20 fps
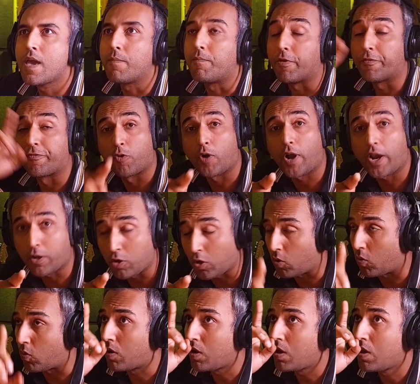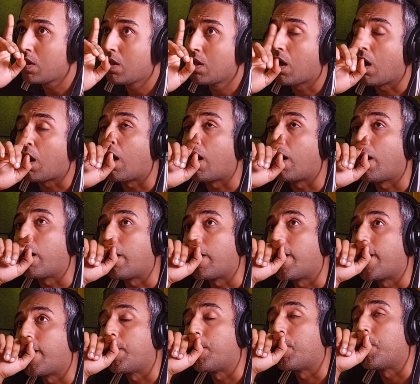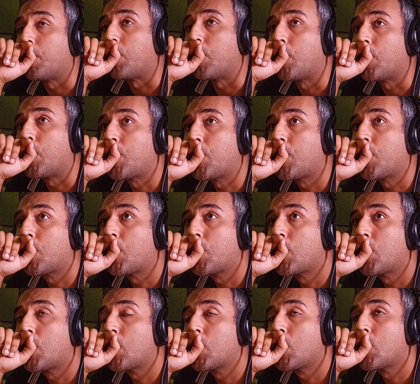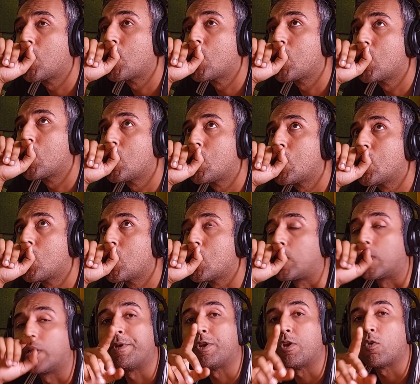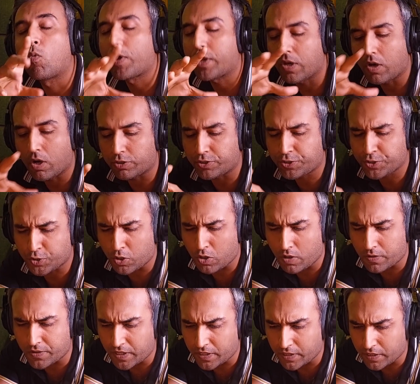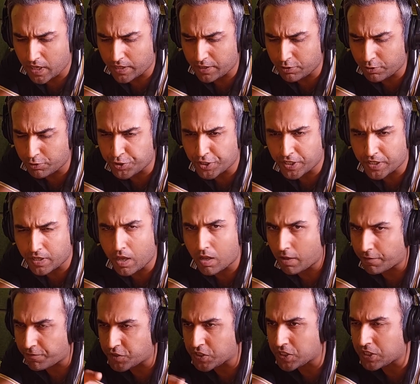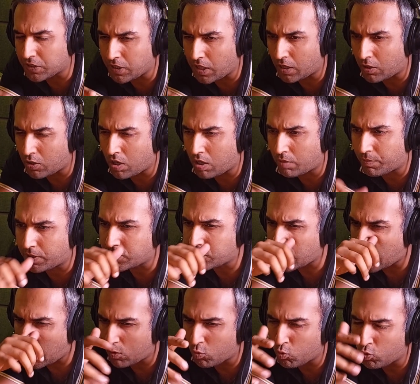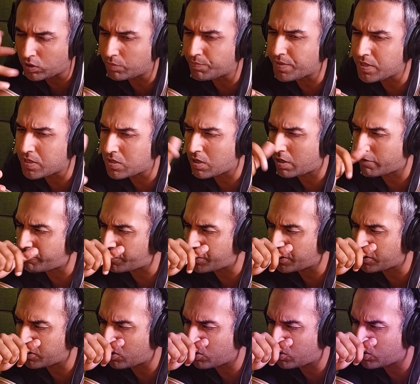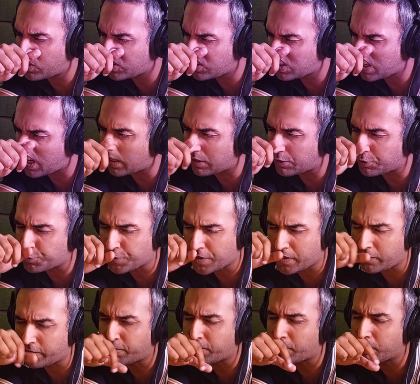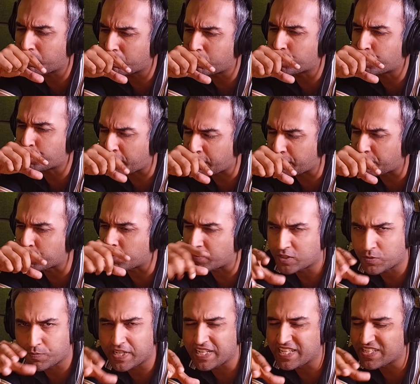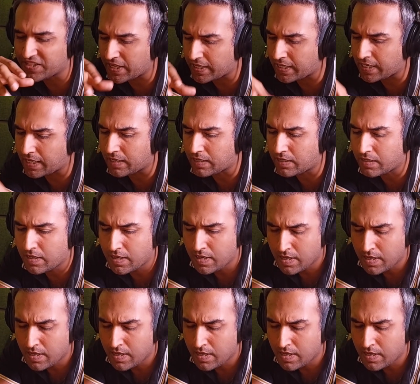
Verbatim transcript: Before I go, um, let me know what other songs I, need to check out. I've seen a lot of comments. I will be covering those. I'll try to try to do as many as I can.